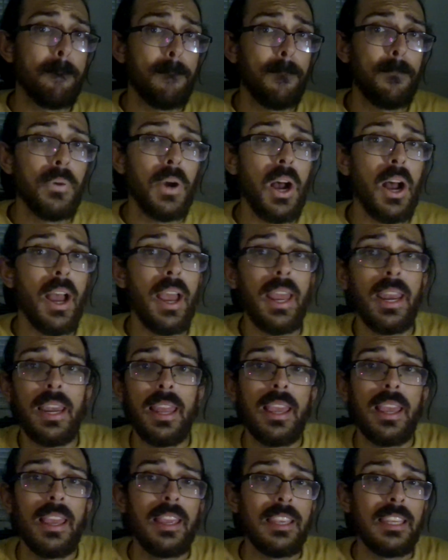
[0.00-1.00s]
but
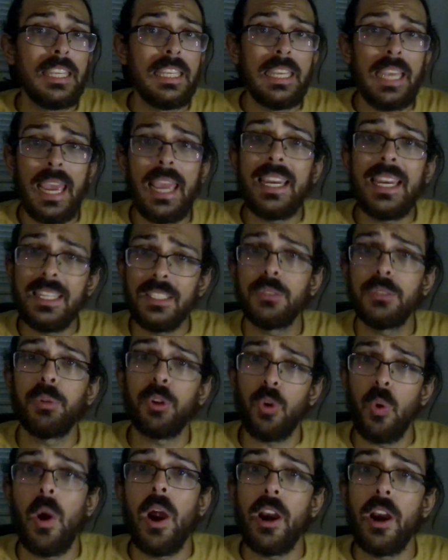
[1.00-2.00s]
it is
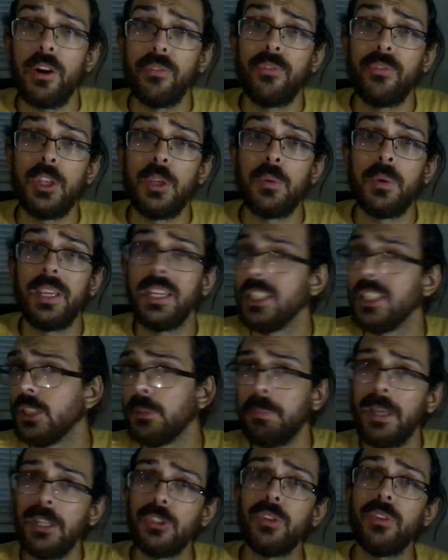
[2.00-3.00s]
required viewing,
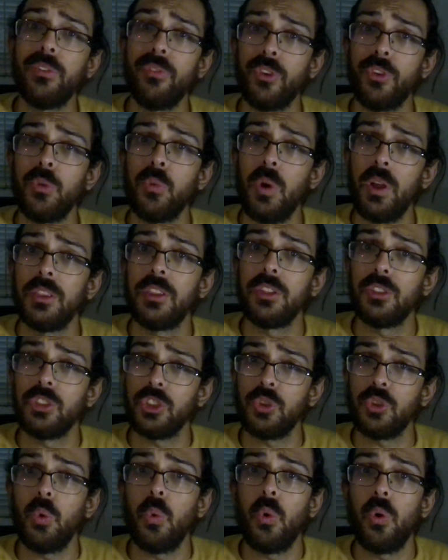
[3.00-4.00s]
especially if you want the
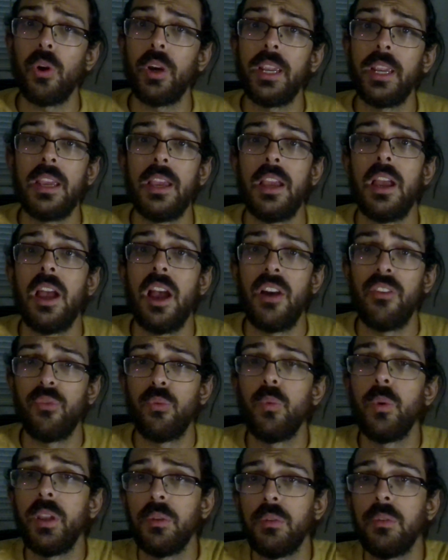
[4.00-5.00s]
story of
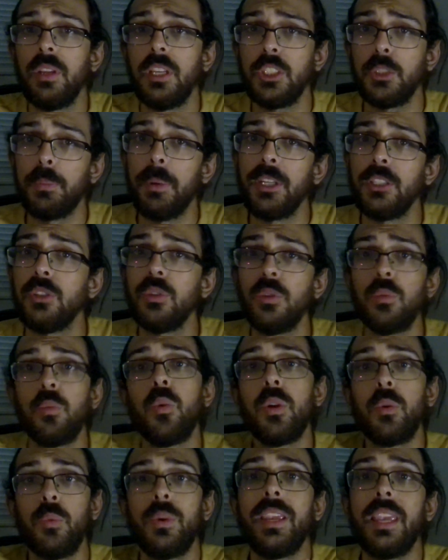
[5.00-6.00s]
when, especially
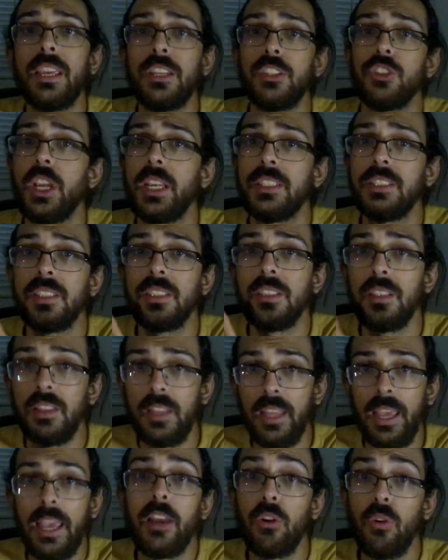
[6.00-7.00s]
when we get Jason
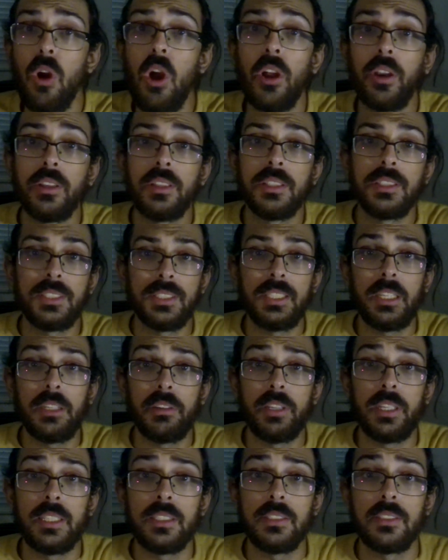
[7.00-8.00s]
later on in the
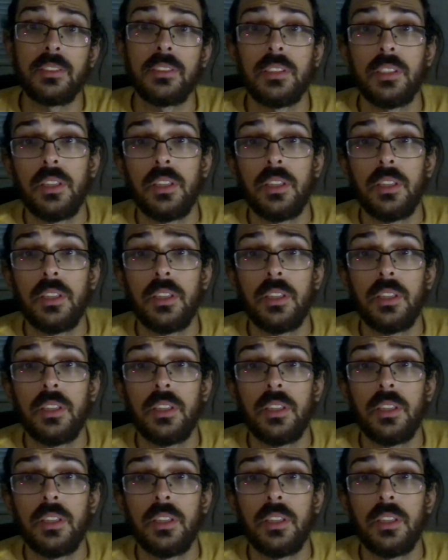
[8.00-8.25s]
series.